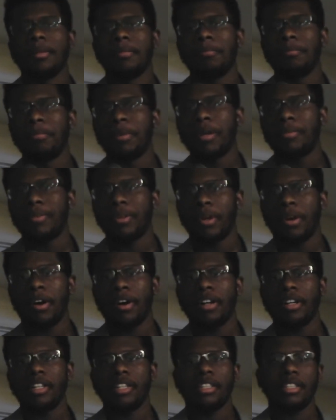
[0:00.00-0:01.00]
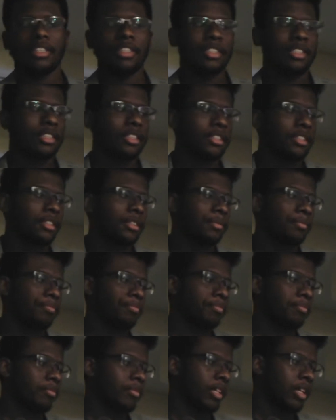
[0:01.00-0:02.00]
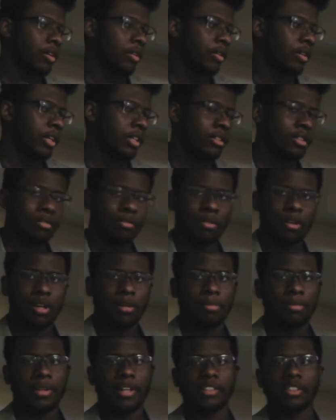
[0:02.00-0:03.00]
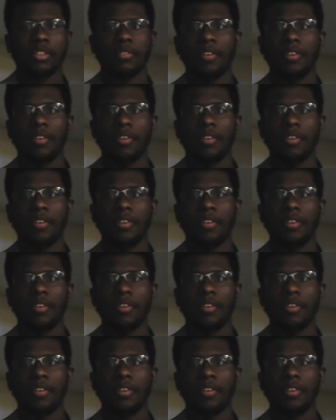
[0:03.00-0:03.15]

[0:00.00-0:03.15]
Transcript: But if your heart is you know, in the wrong place.